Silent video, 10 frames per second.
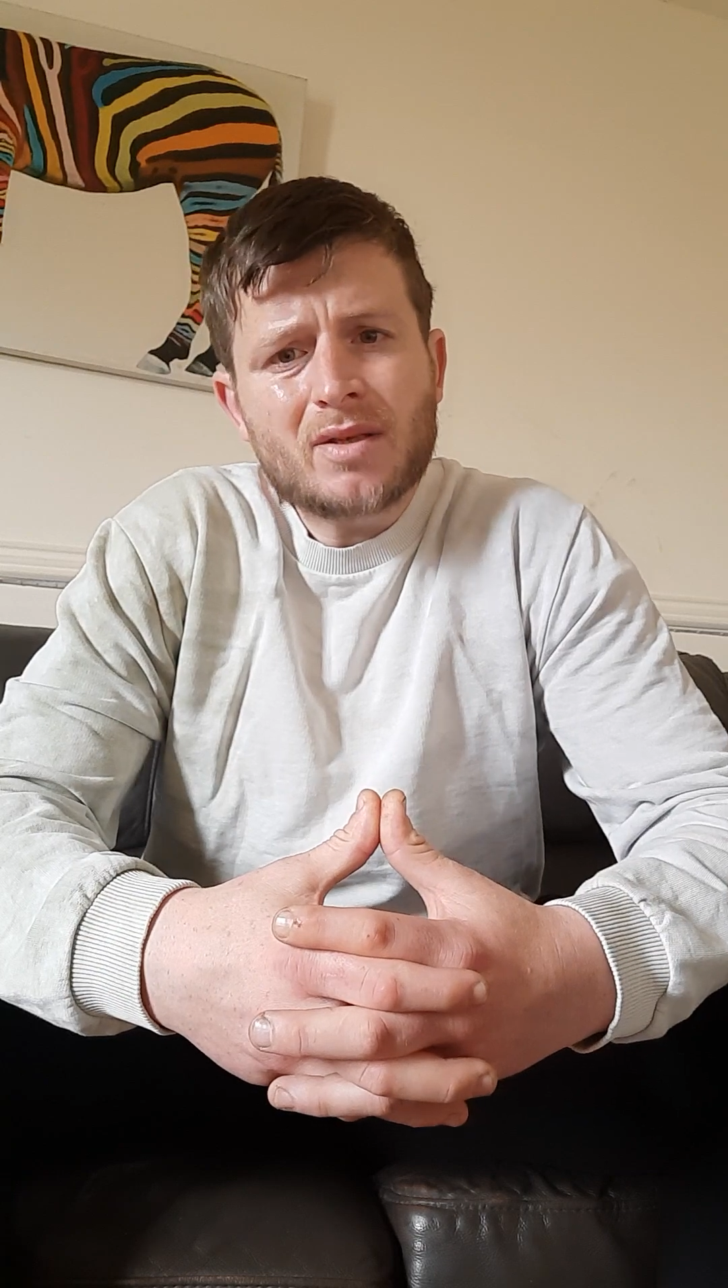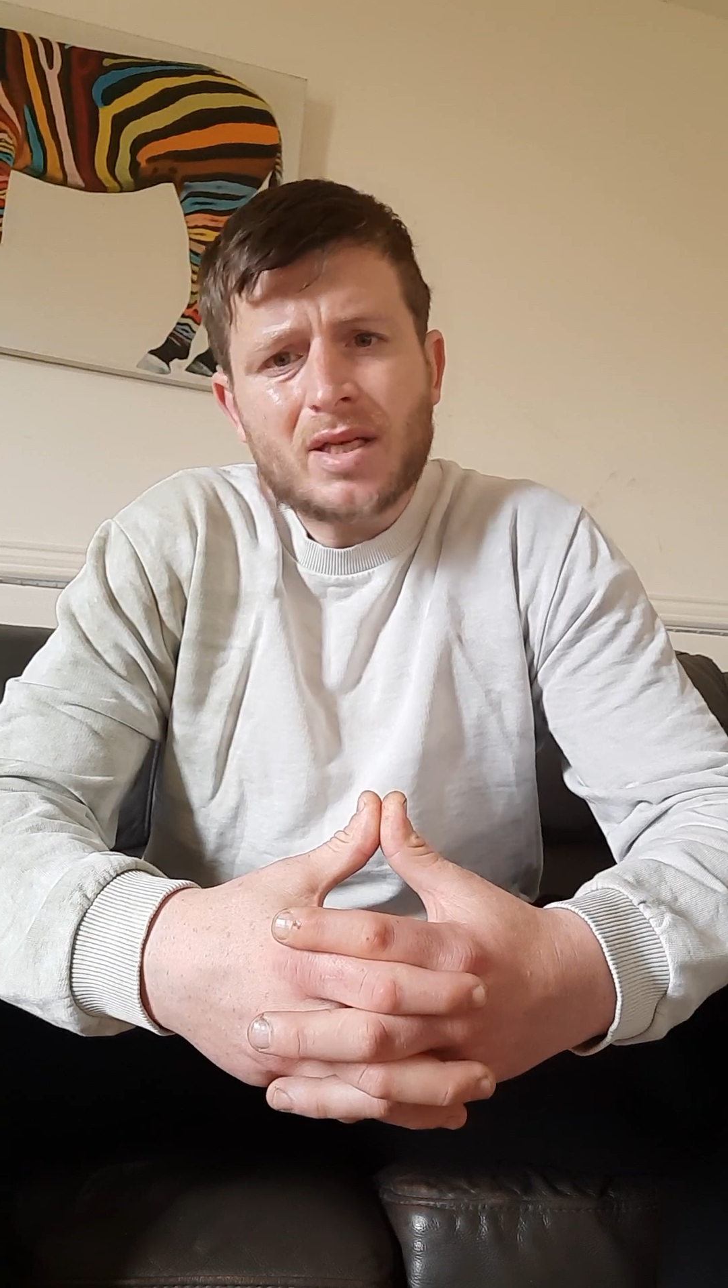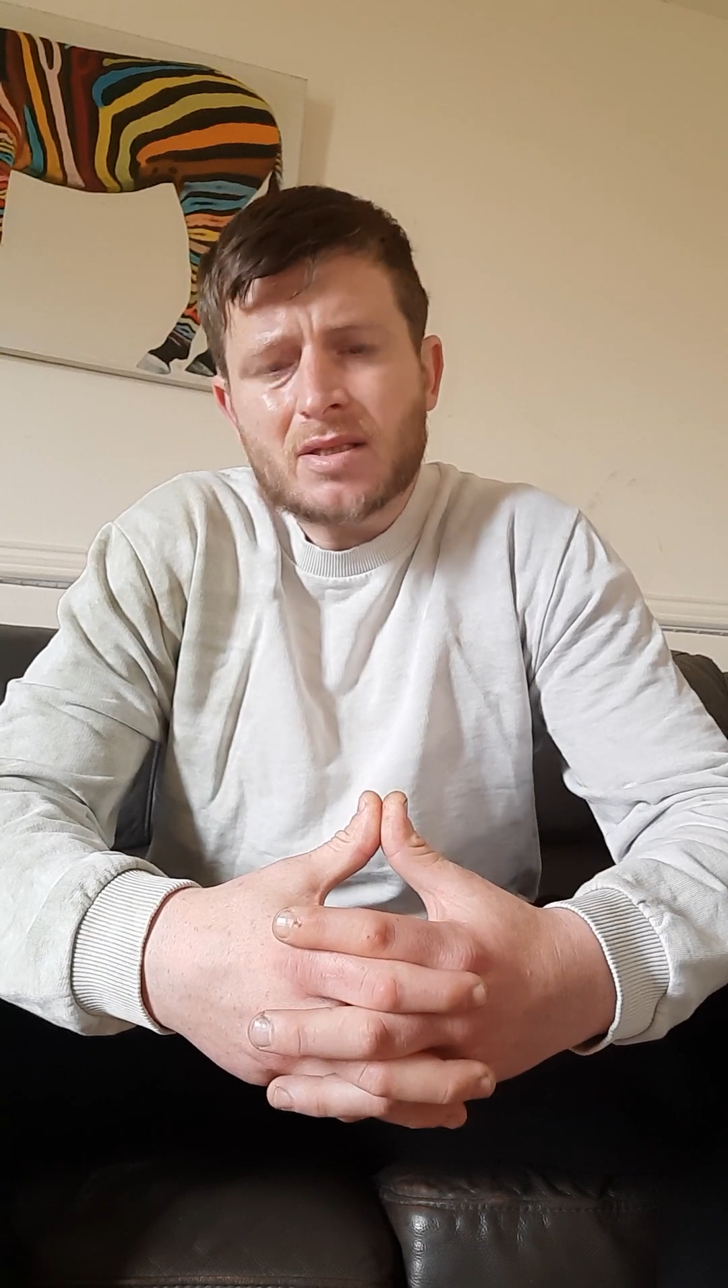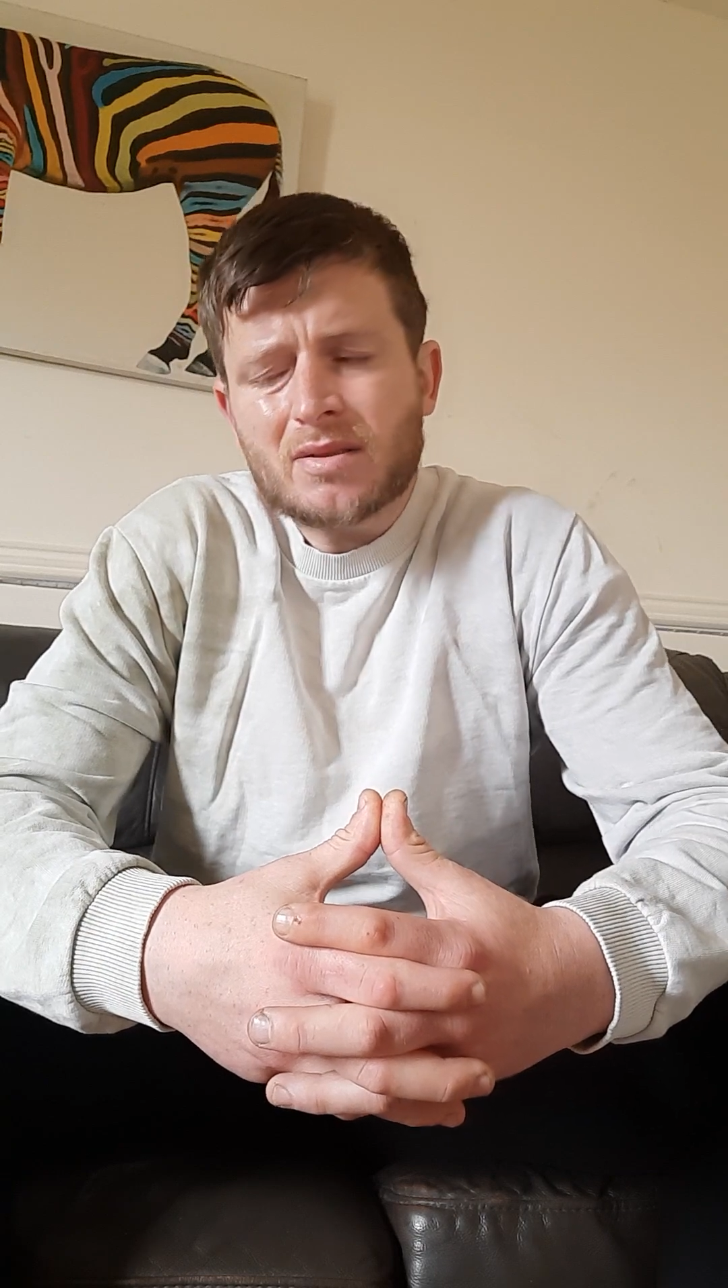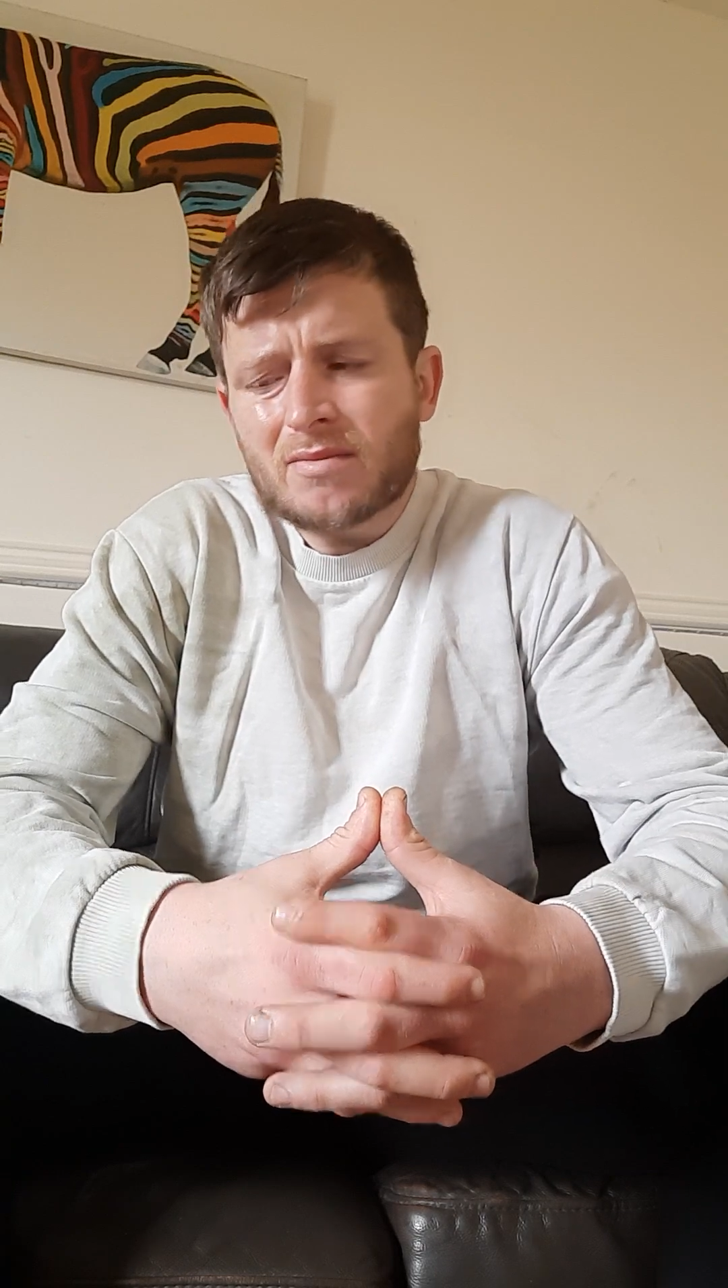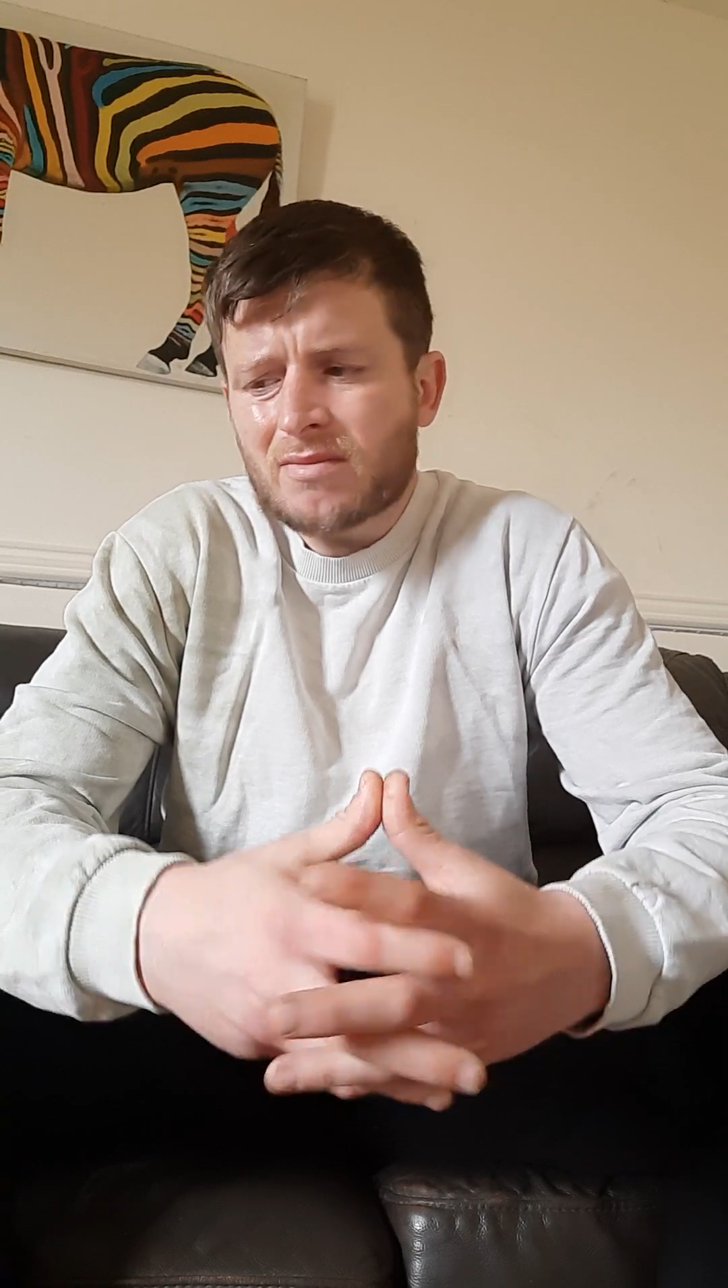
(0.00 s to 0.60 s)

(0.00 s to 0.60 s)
as